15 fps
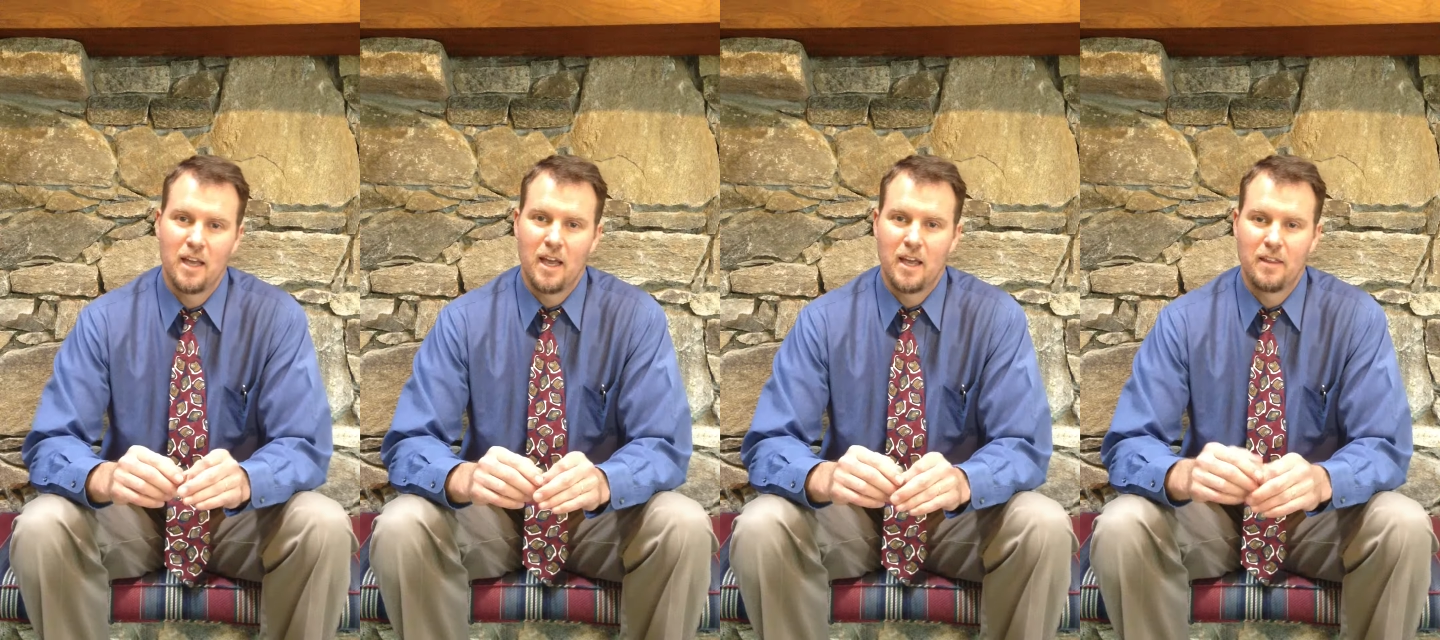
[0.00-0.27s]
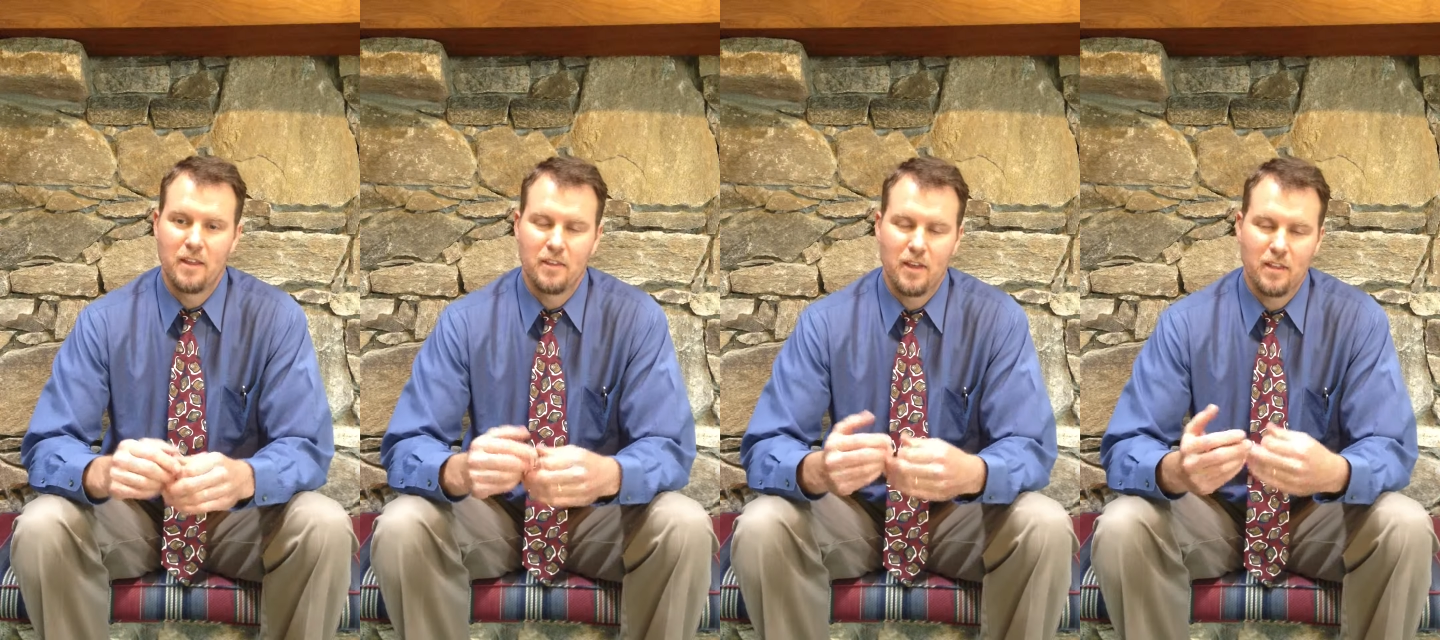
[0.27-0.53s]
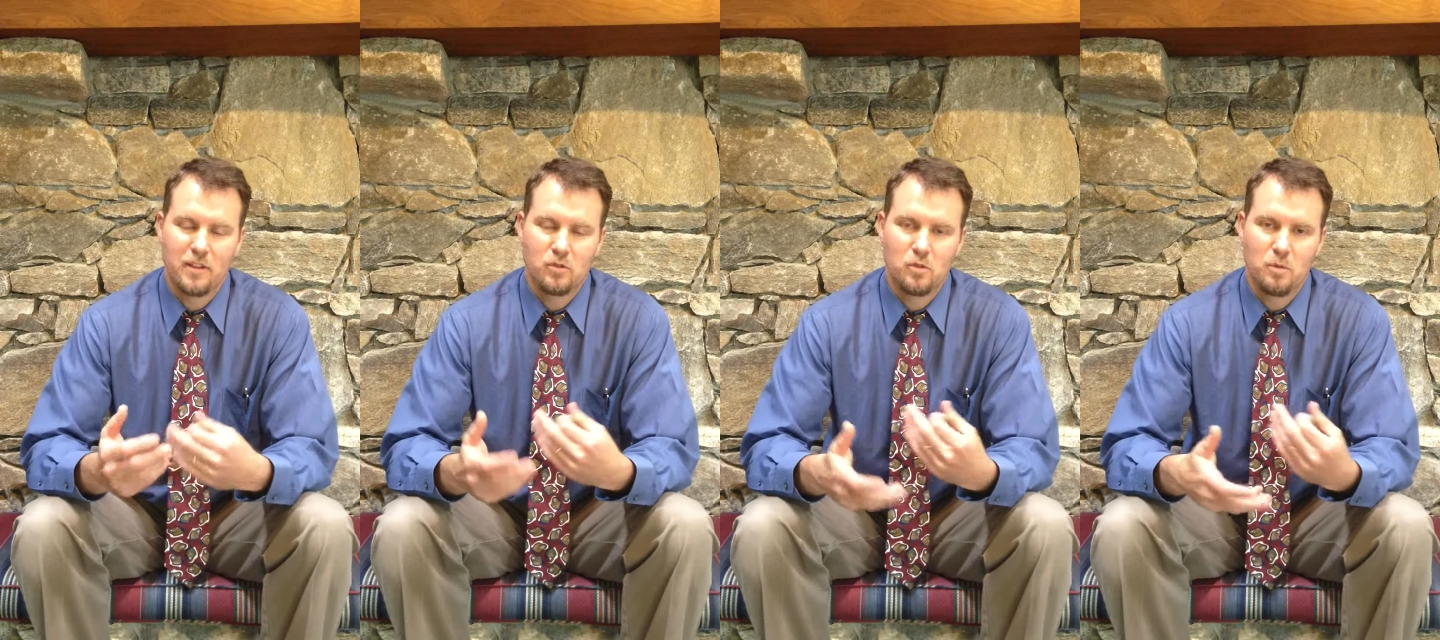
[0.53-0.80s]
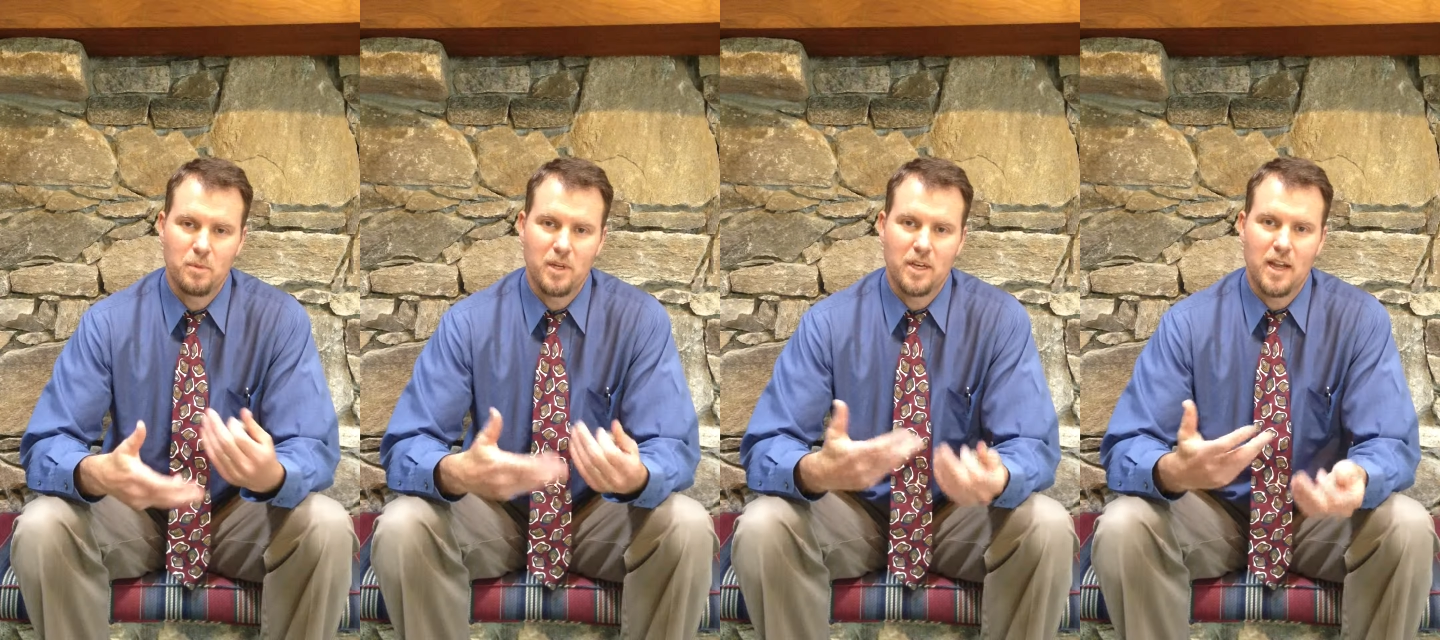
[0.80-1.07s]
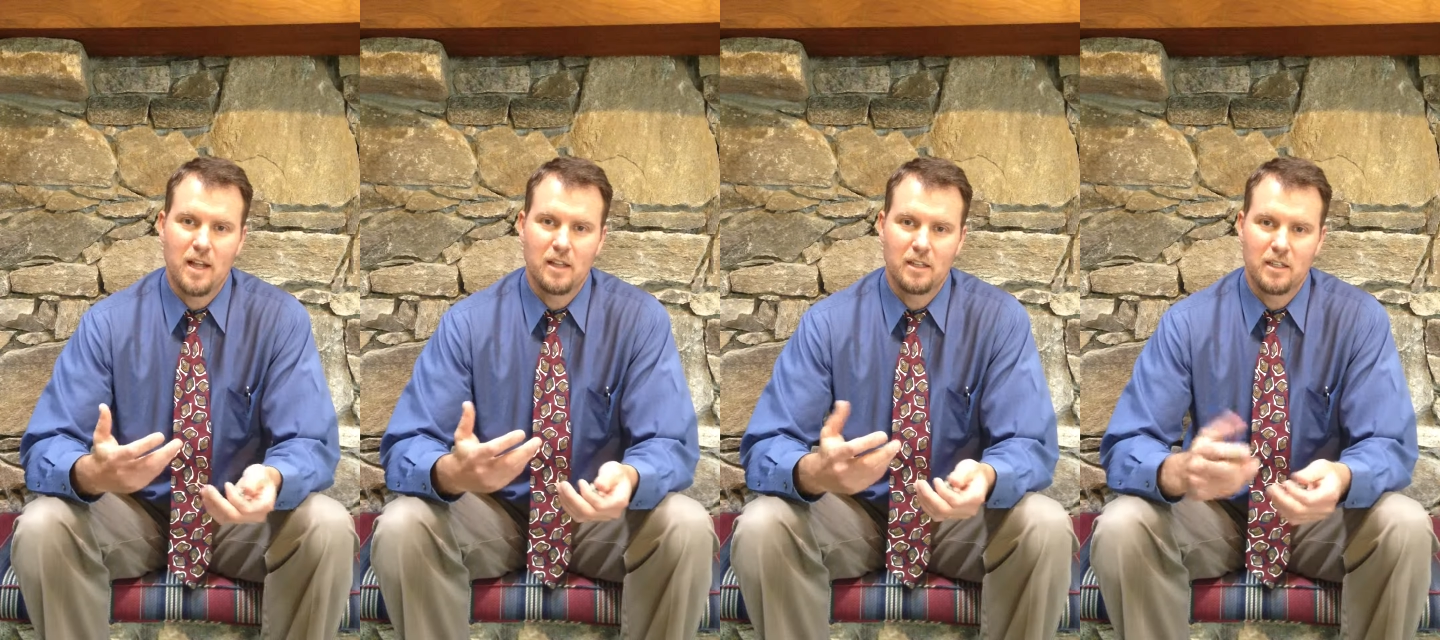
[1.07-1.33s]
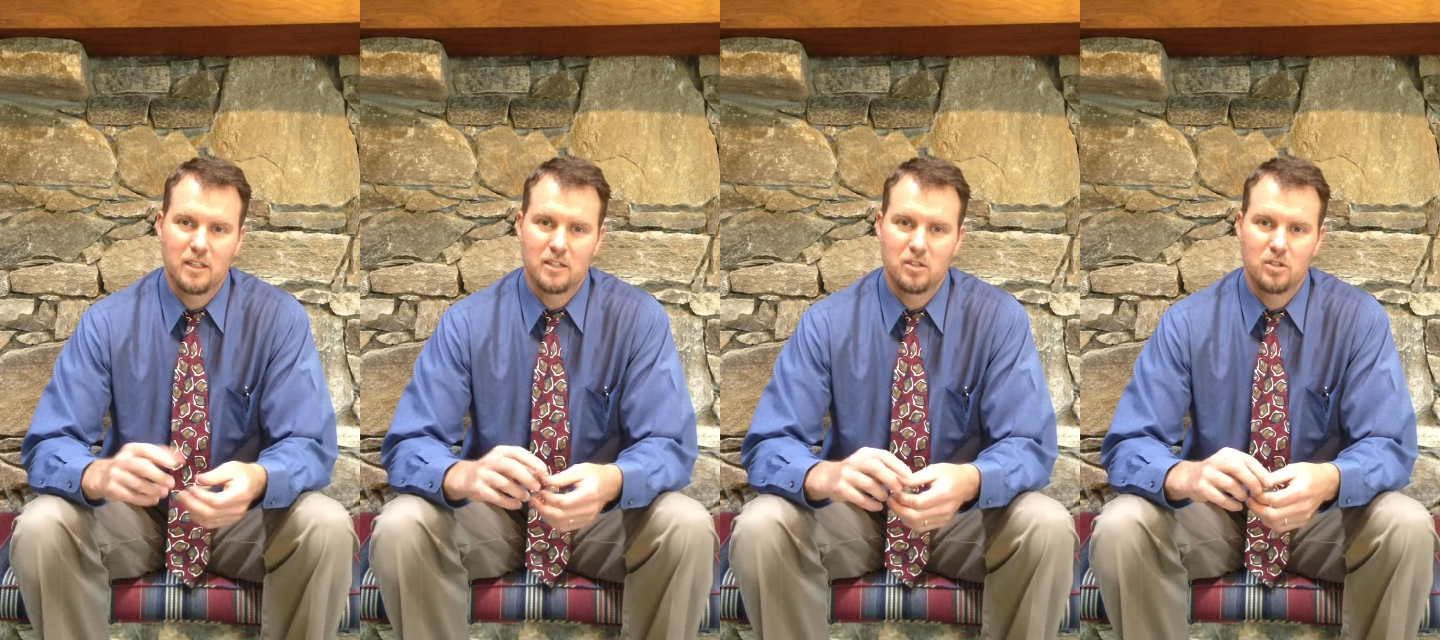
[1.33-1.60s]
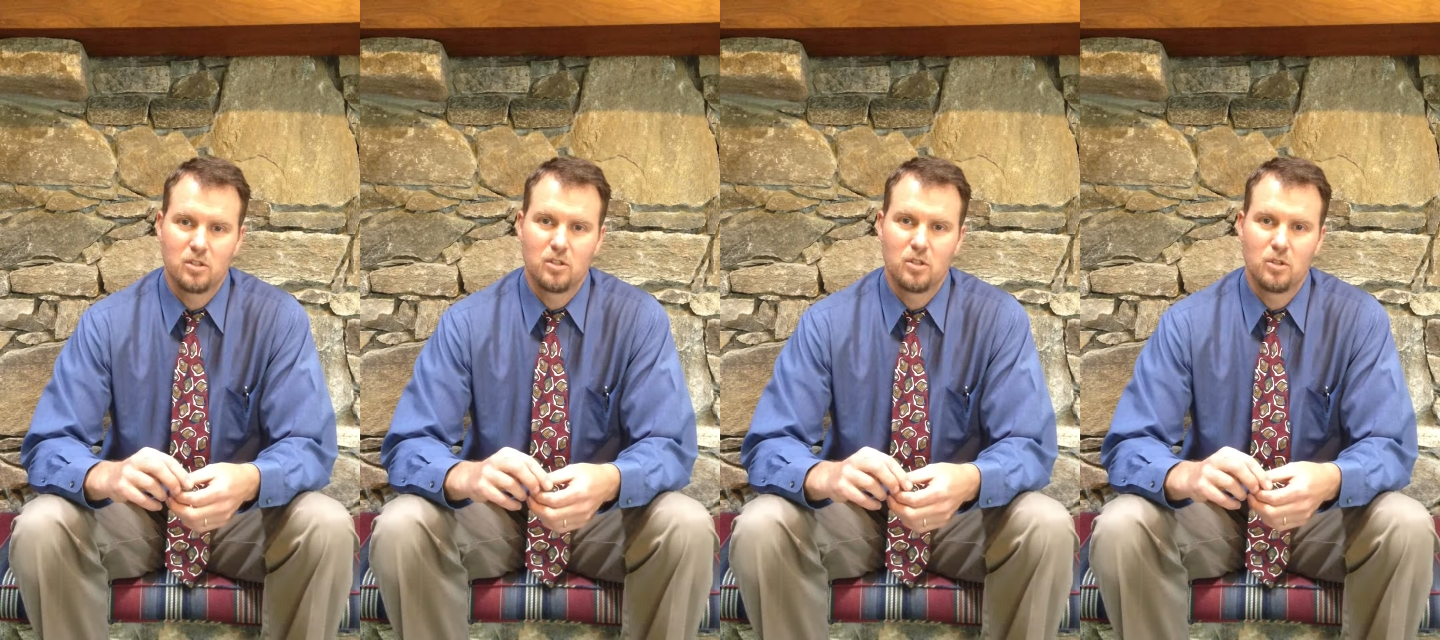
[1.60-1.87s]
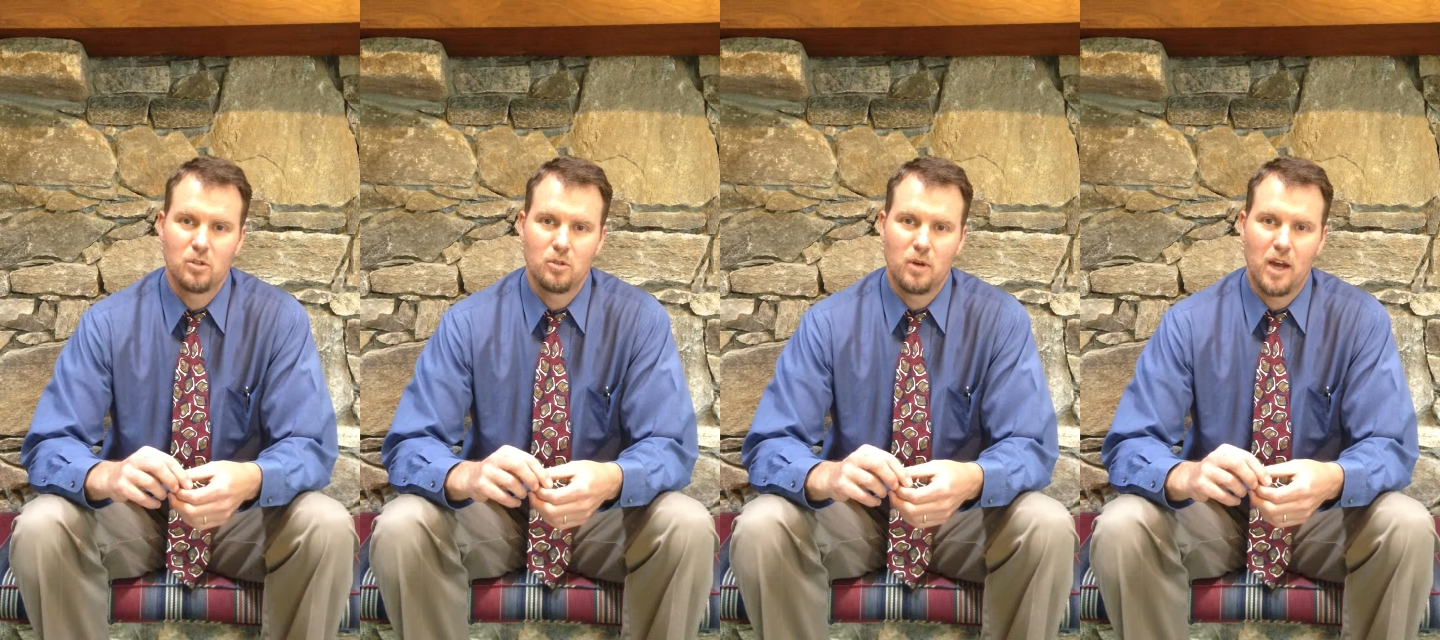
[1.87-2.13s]
and they thought this would be analogous
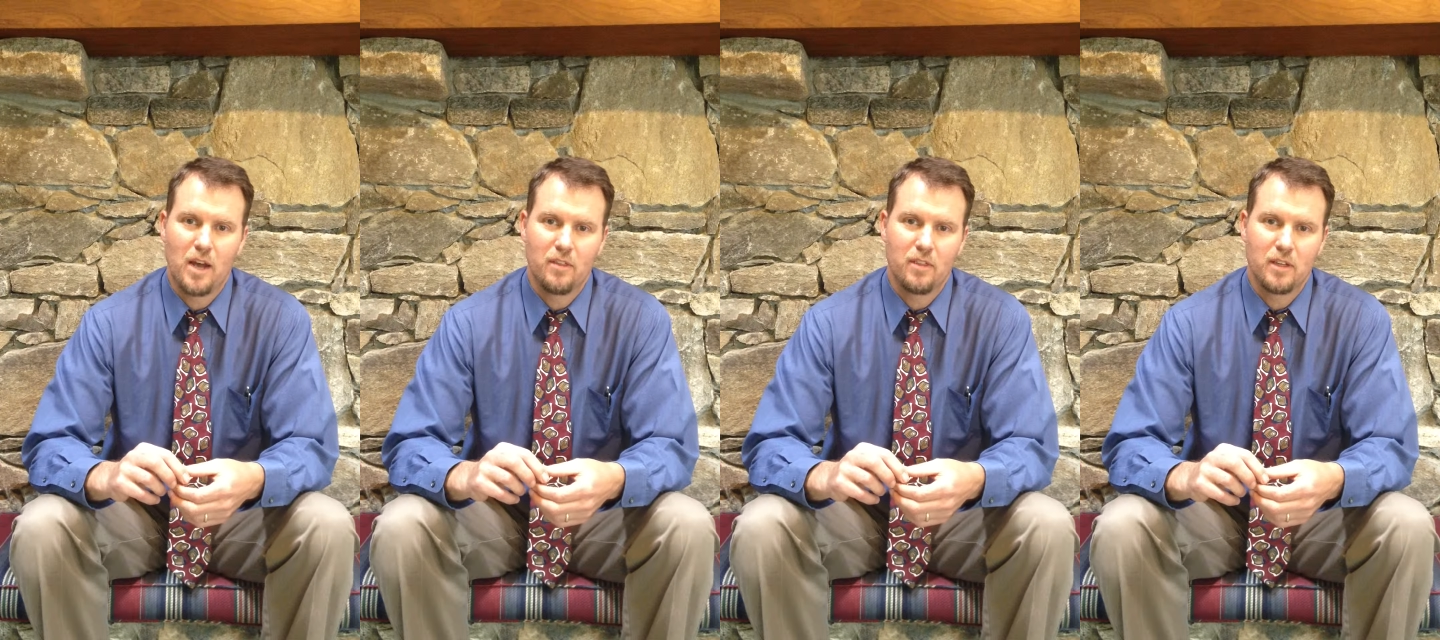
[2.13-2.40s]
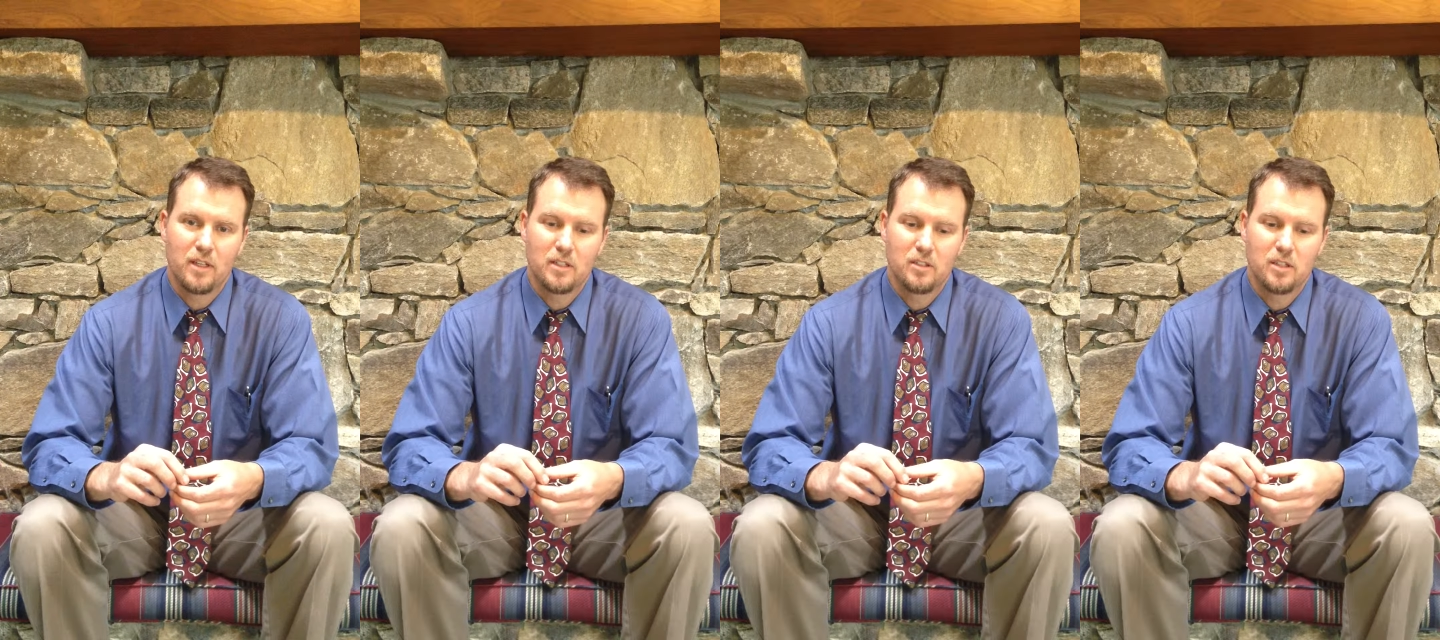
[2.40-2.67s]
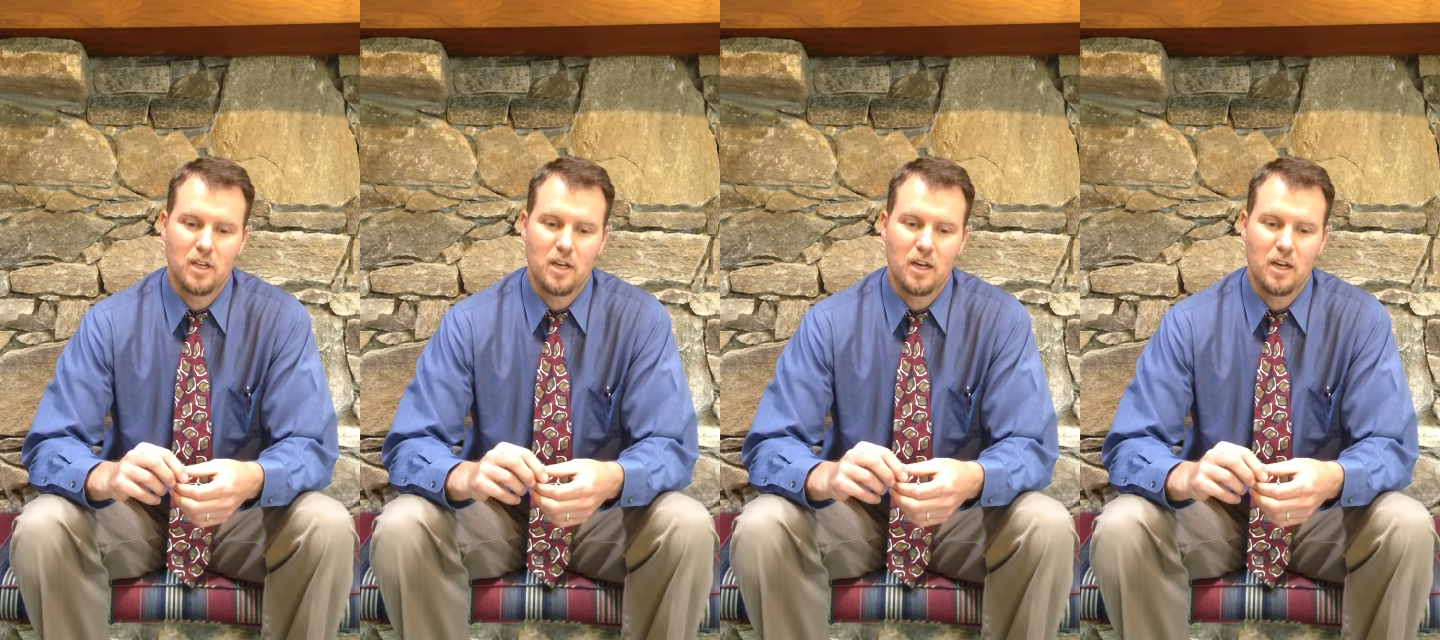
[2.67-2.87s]
to athletes